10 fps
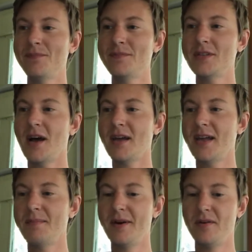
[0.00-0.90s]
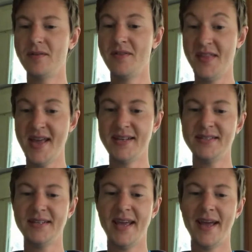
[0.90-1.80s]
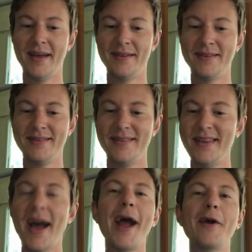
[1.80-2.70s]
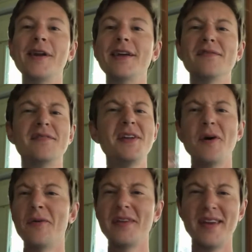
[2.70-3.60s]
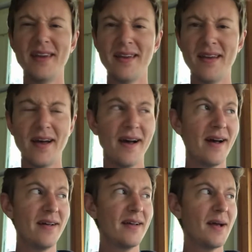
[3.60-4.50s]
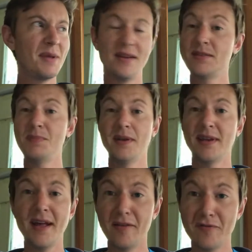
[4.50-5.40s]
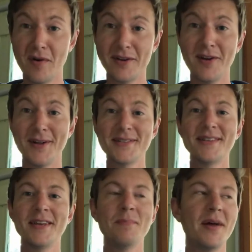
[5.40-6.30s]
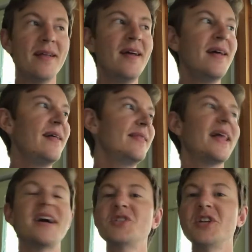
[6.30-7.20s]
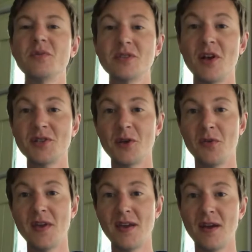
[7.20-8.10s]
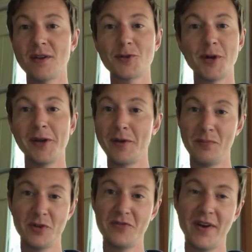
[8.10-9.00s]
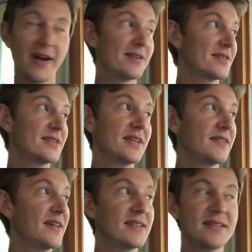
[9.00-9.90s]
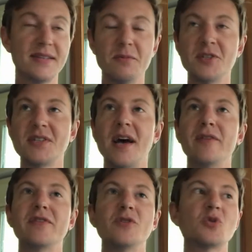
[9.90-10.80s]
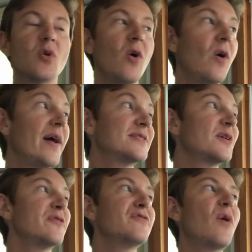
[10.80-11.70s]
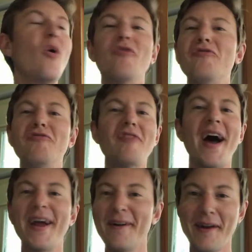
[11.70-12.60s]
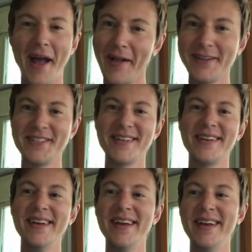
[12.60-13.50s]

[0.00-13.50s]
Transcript: talking about this and the irony of, I mean, it's been in California constantly, but last year was also the Australian bushfires and stuff like this that were just out of control. And so the whole fire analogy